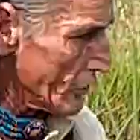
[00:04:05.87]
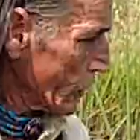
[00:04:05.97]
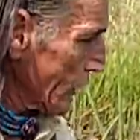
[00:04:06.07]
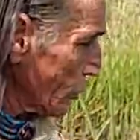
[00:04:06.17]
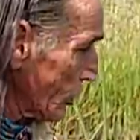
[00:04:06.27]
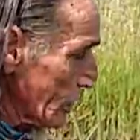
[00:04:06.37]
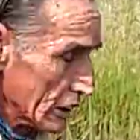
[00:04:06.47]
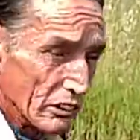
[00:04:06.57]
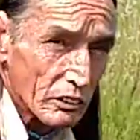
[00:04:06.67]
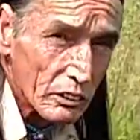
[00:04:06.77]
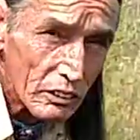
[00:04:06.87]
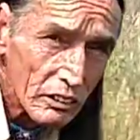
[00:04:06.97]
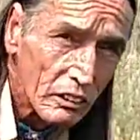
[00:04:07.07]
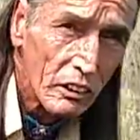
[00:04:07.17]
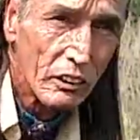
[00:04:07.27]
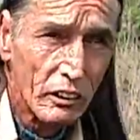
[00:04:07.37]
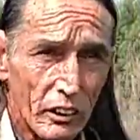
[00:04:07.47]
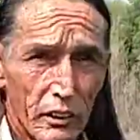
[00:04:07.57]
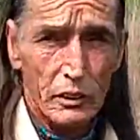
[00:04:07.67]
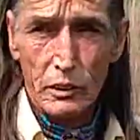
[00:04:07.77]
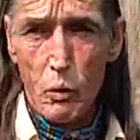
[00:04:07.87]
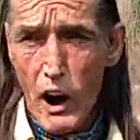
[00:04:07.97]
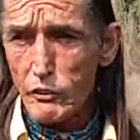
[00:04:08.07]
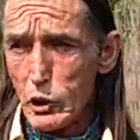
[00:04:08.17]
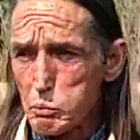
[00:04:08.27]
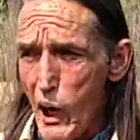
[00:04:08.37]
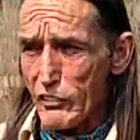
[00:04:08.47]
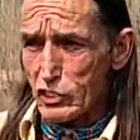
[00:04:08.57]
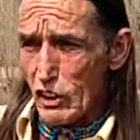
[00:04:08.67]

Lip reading: as you can see, quite a few plants